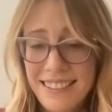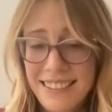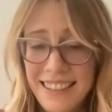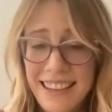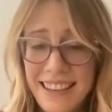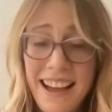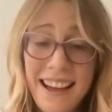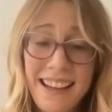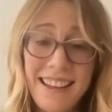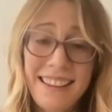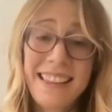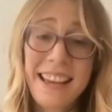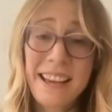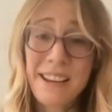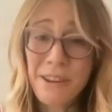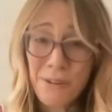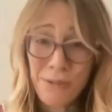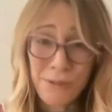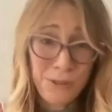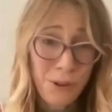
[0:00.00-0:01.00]
Yeah,
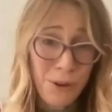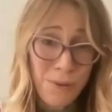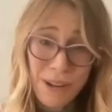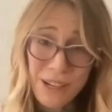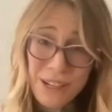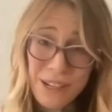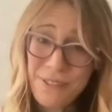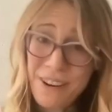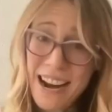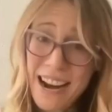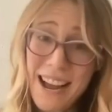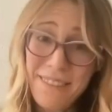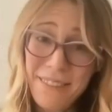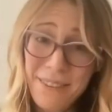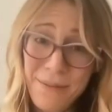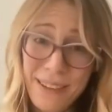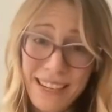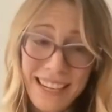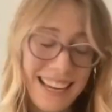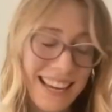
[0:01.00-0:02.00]
thank you so much for
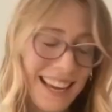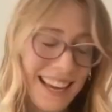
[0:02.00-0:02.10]
having me.